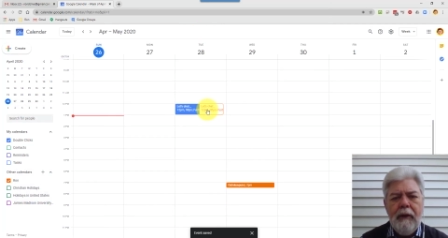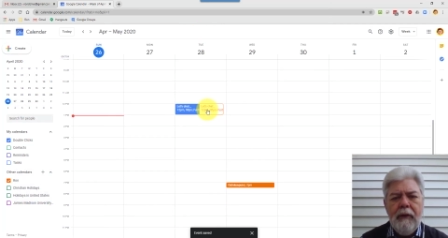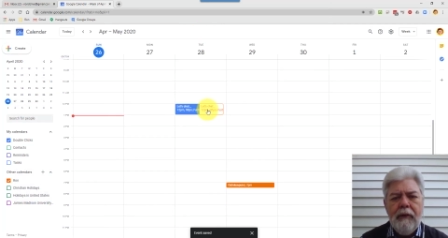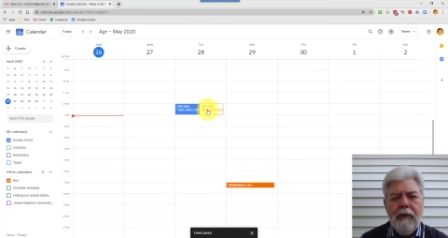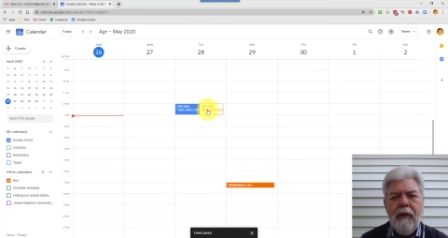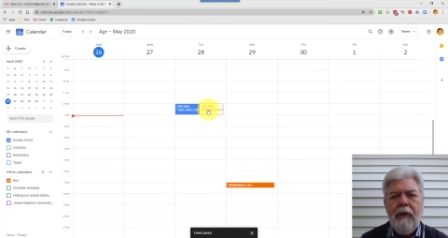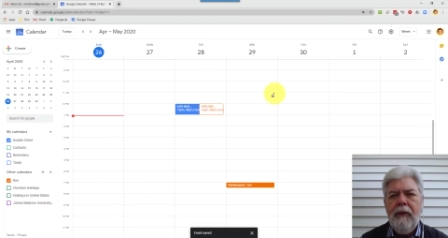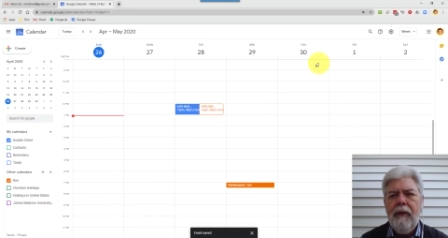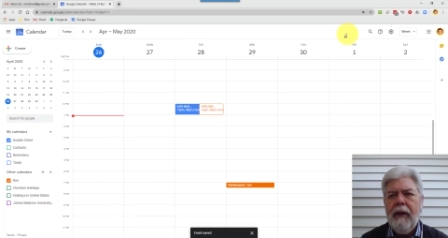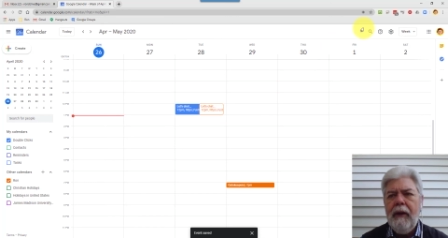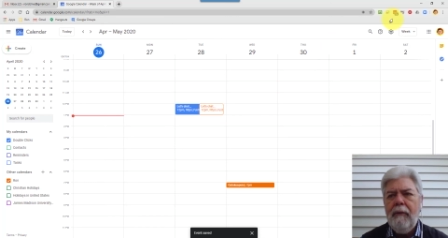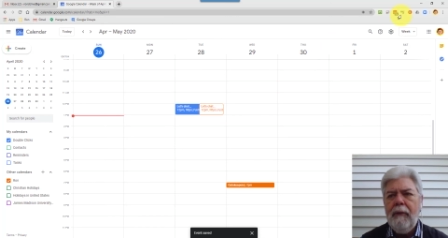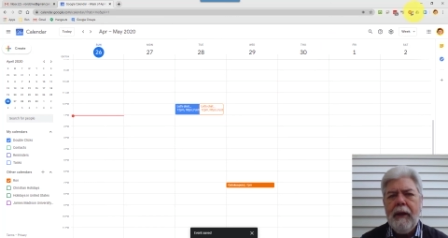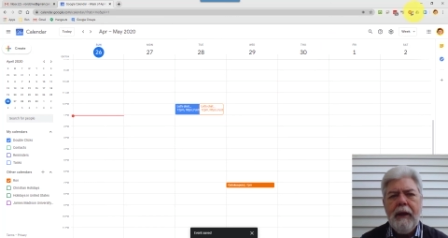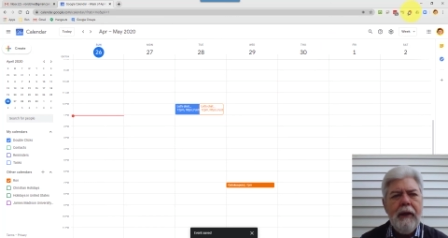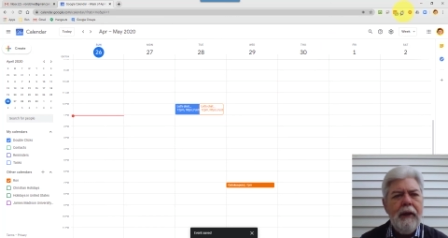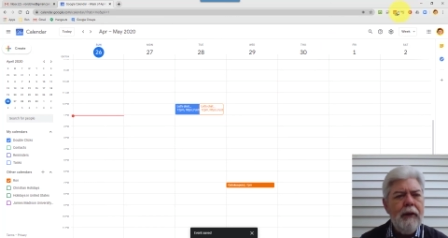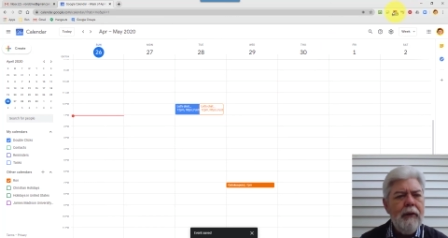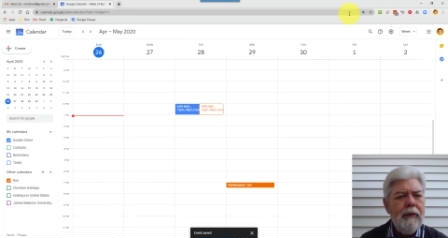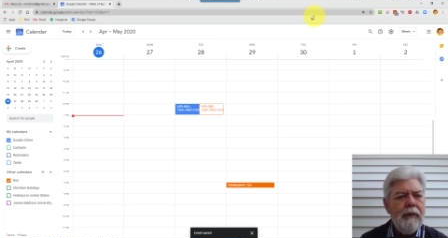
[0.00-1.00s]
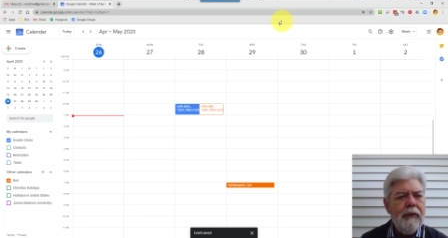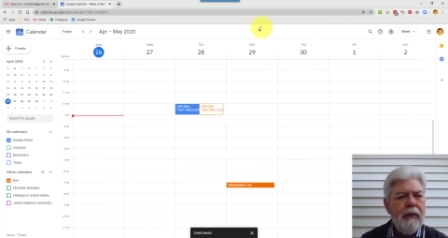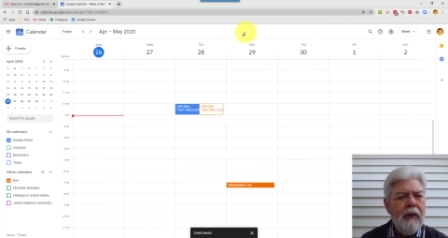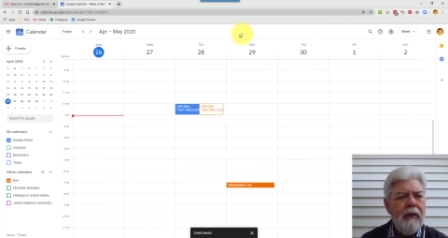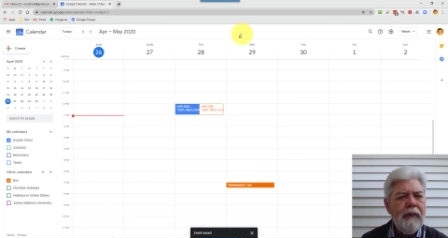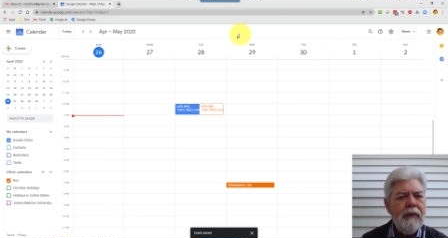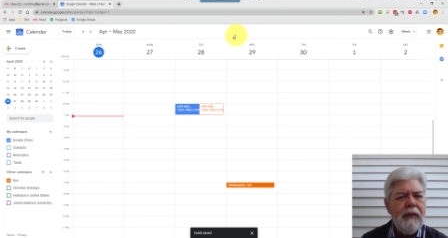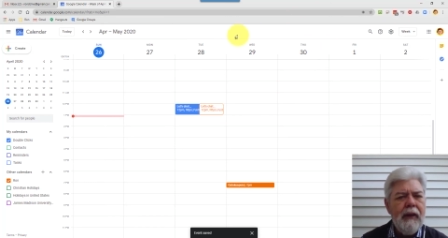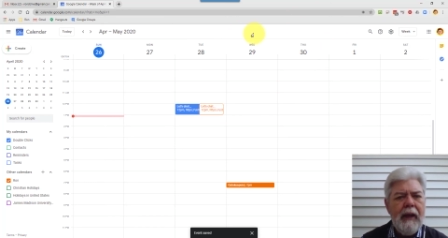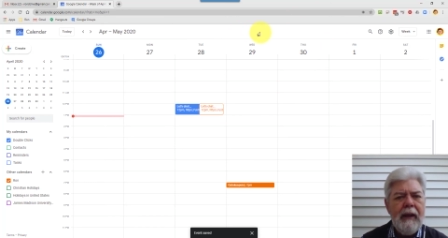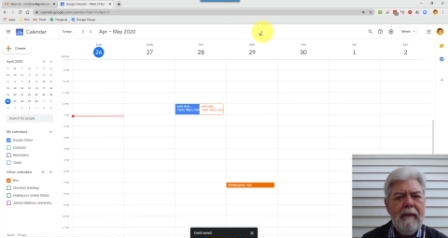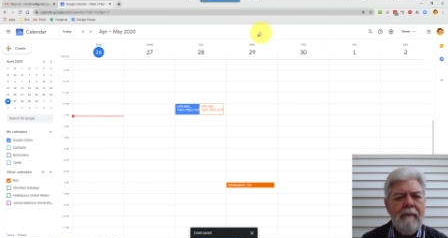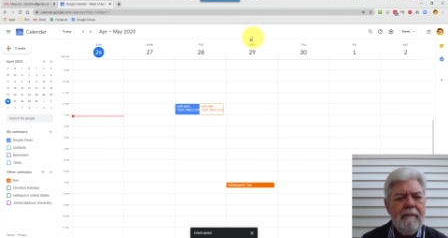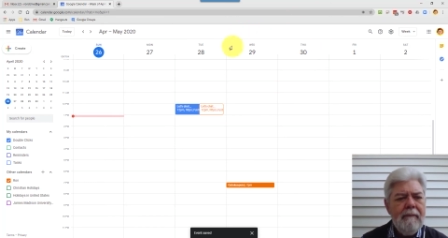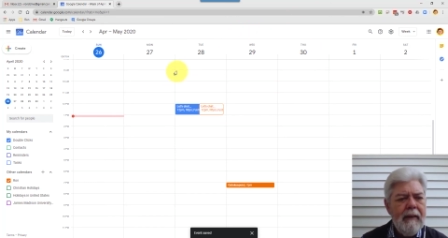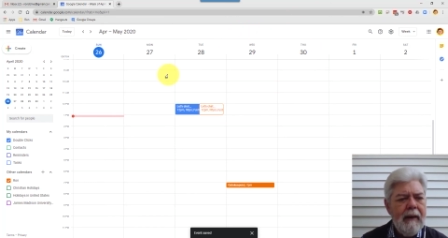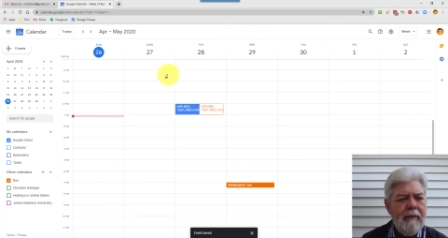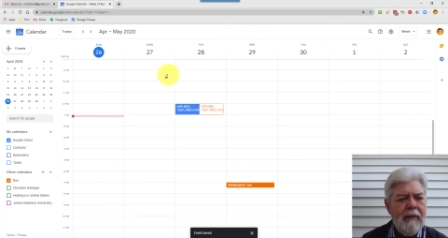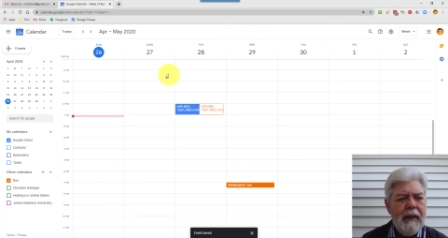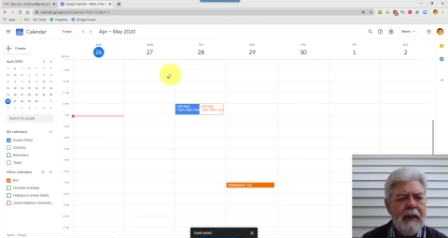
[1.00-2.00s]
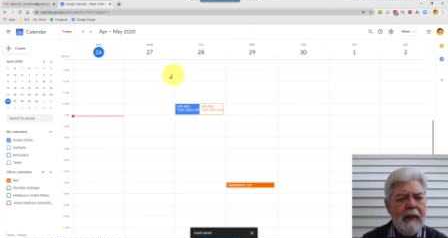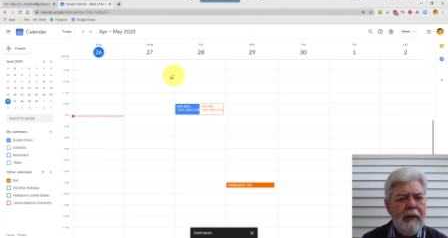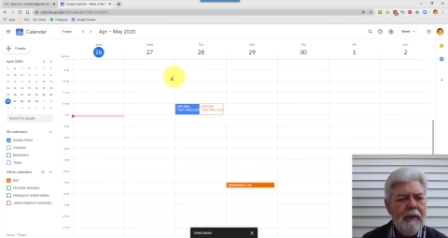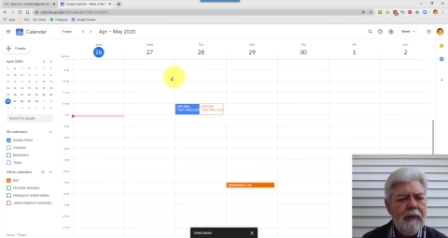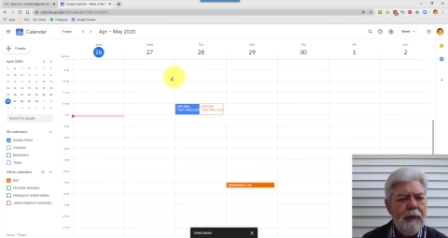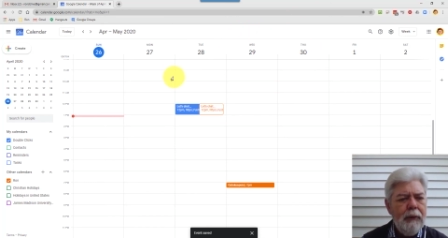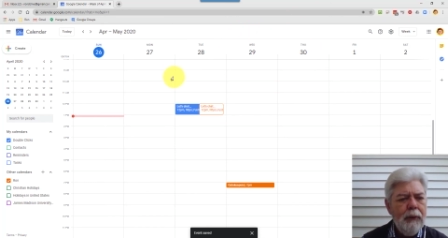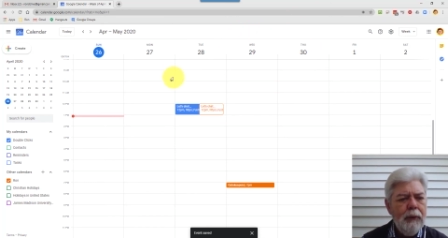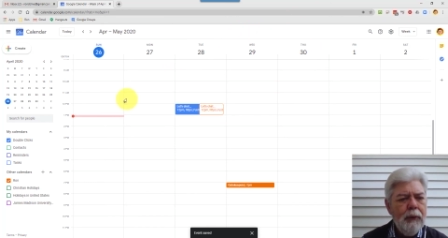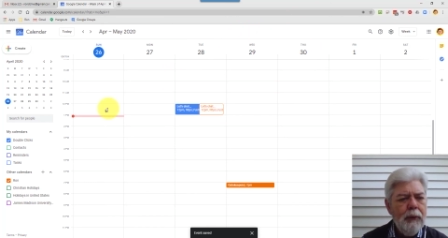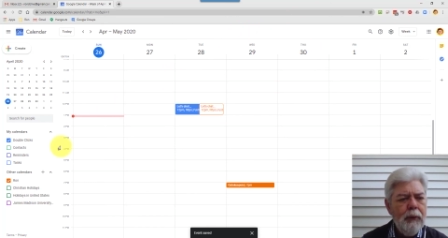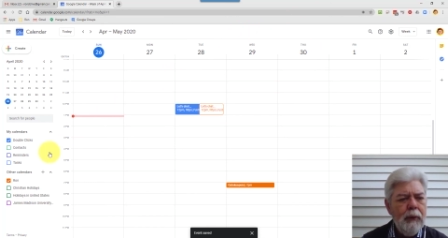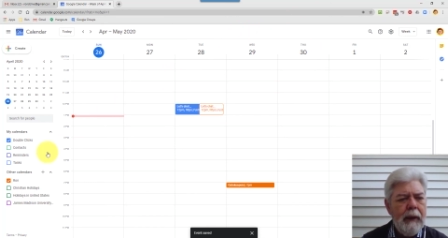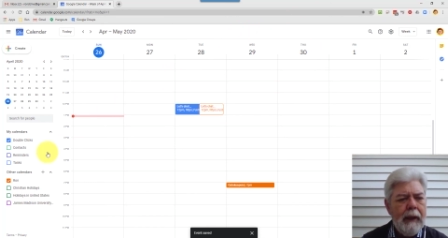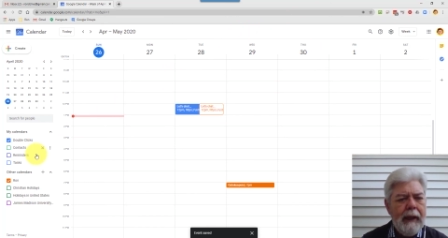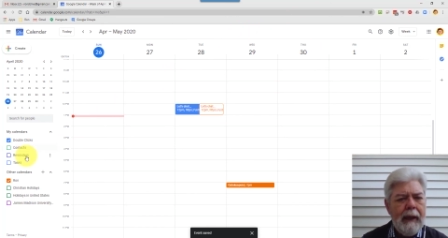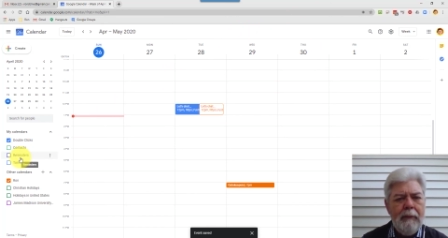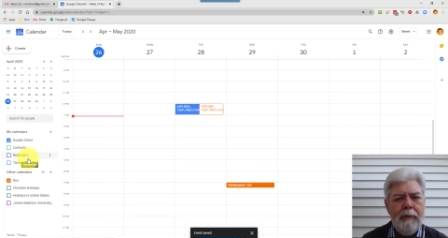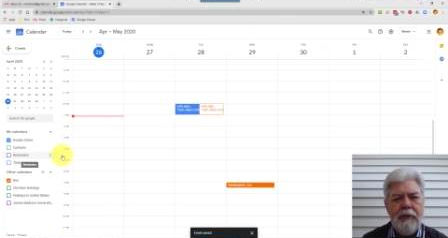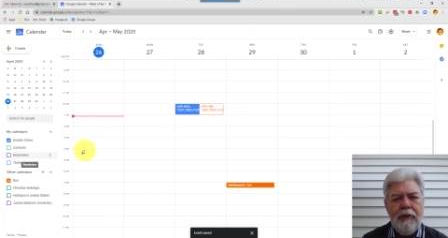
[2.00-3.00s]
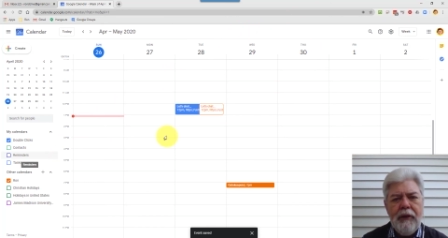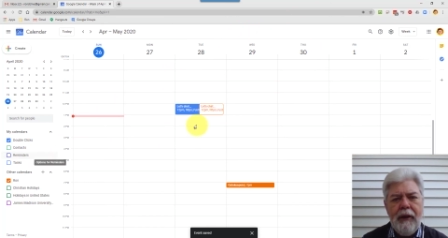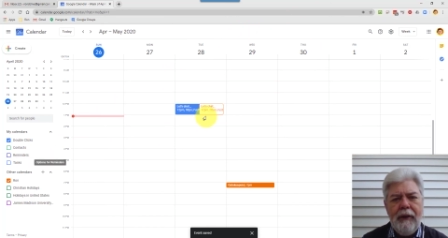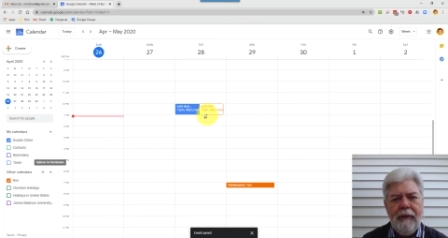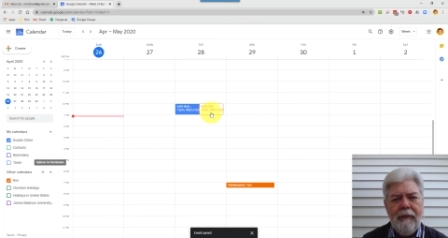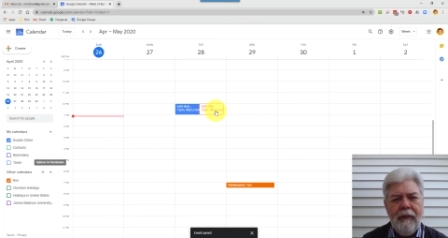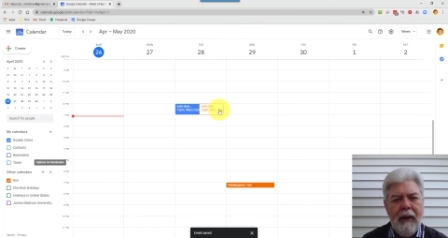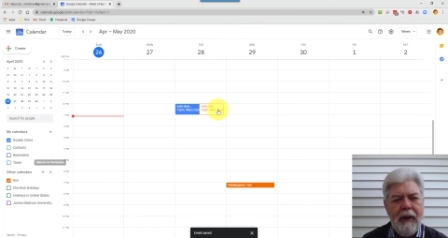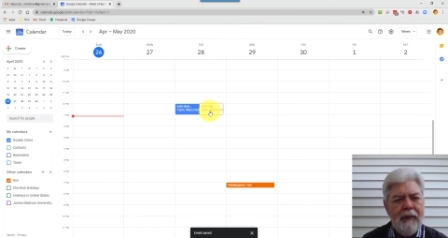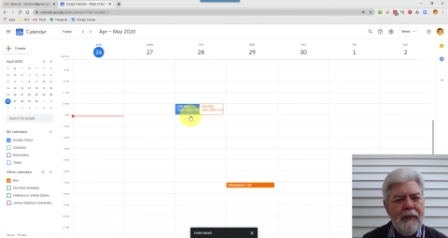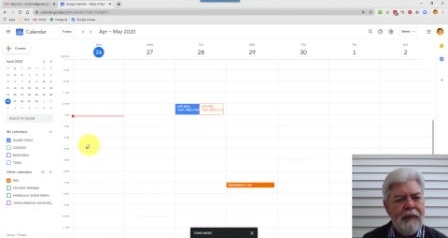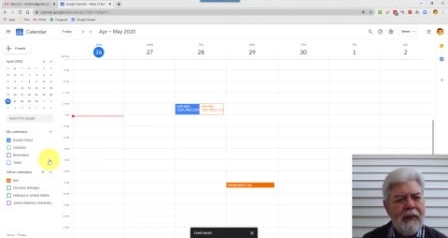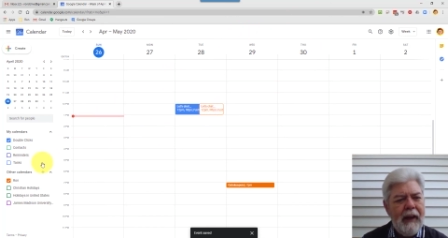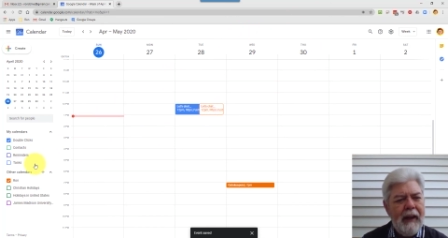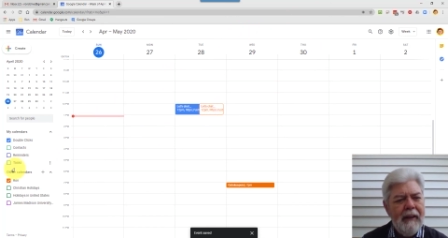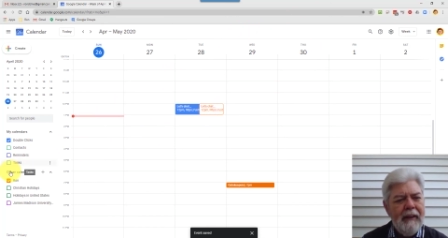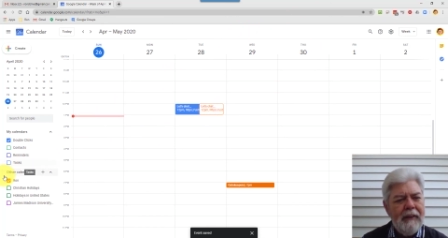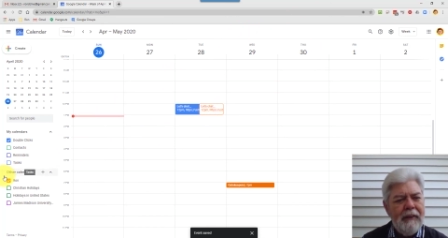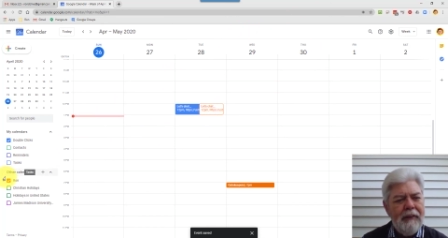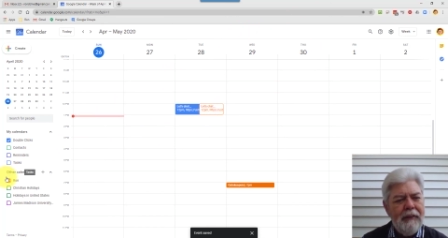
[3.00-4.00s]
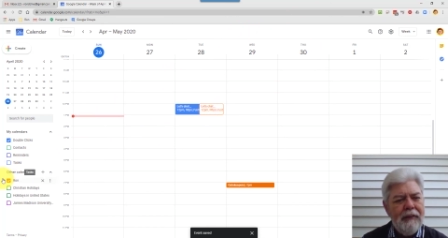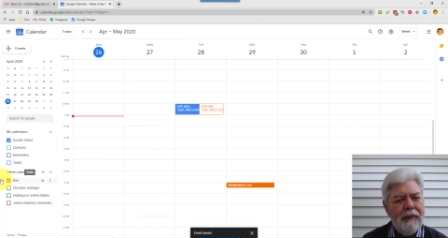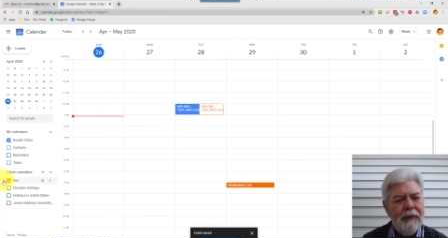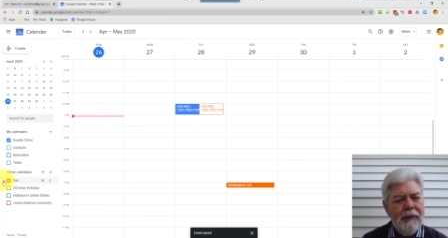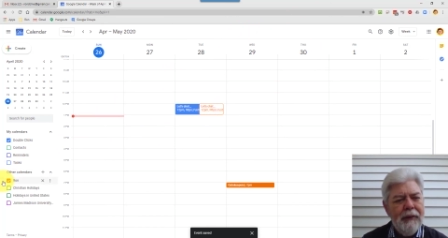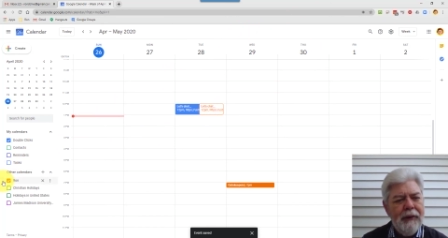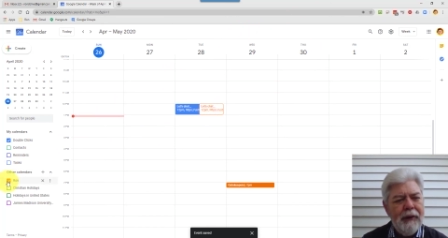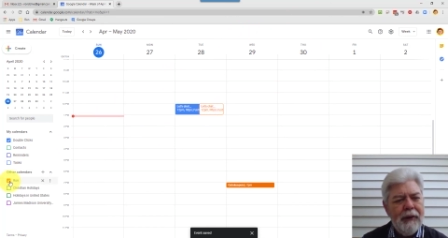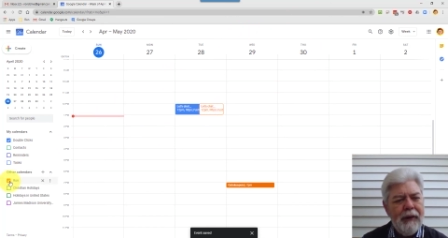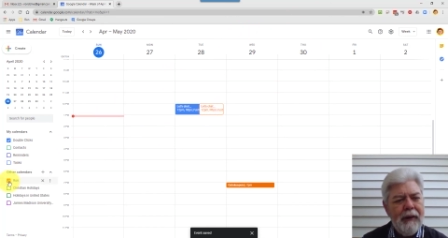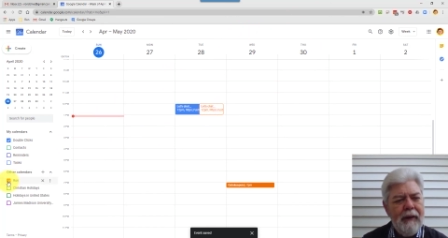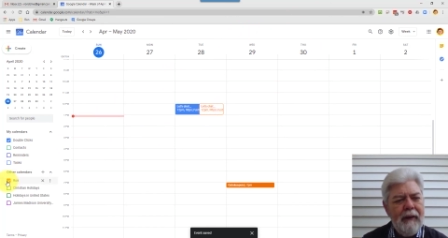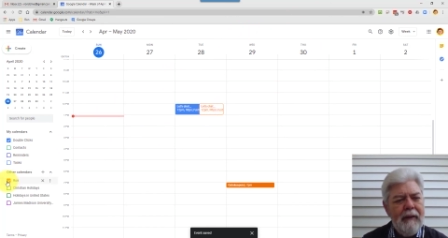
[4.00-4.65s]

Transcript: So there we go. It's all set. Everything's cool, and I'm sharing Ron's calendar, so look,